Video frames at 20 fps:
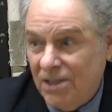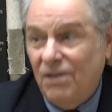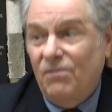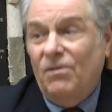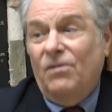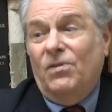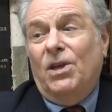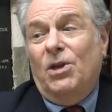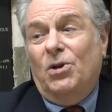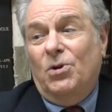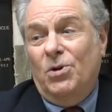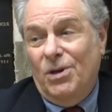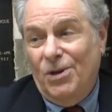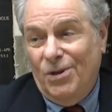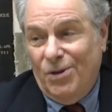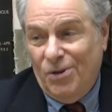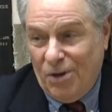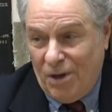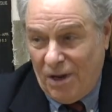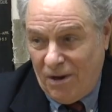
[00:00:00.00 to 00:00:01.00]
Even if they
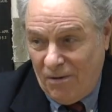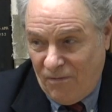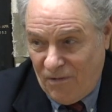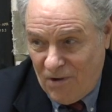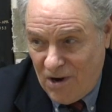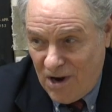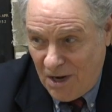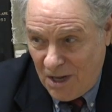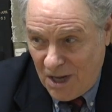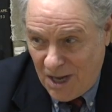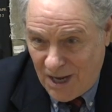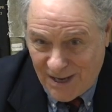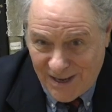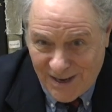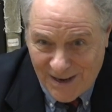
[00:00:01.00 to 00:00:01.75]
couldn't cook a fried egg,